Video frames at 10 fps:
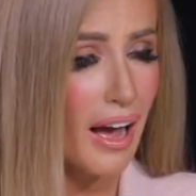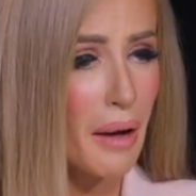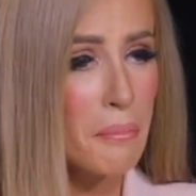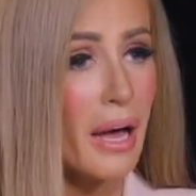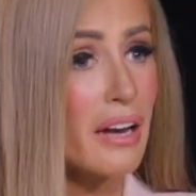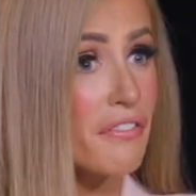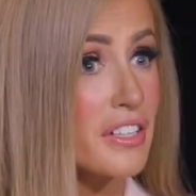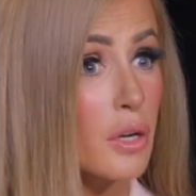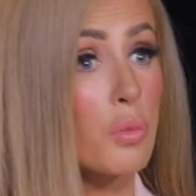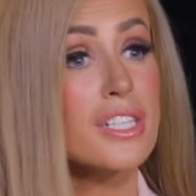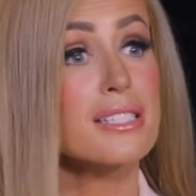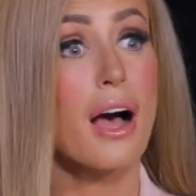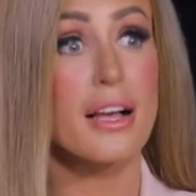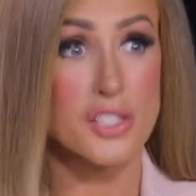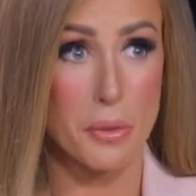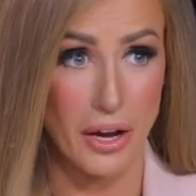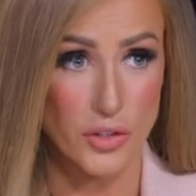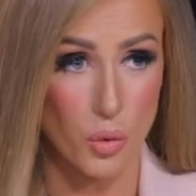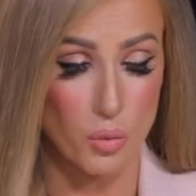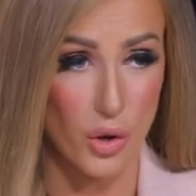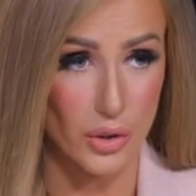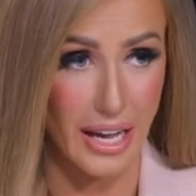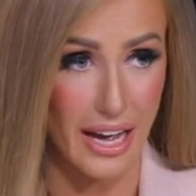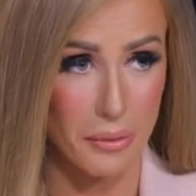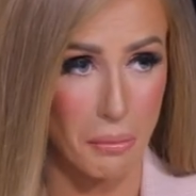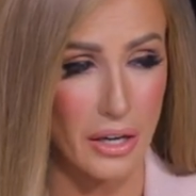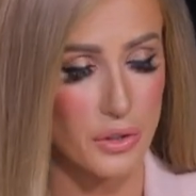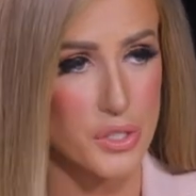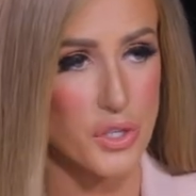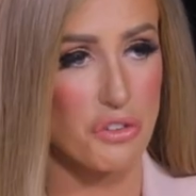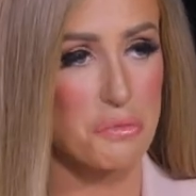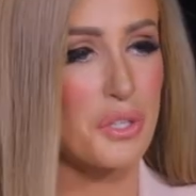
And in fact, I wanted to ask about your work at Microsoft,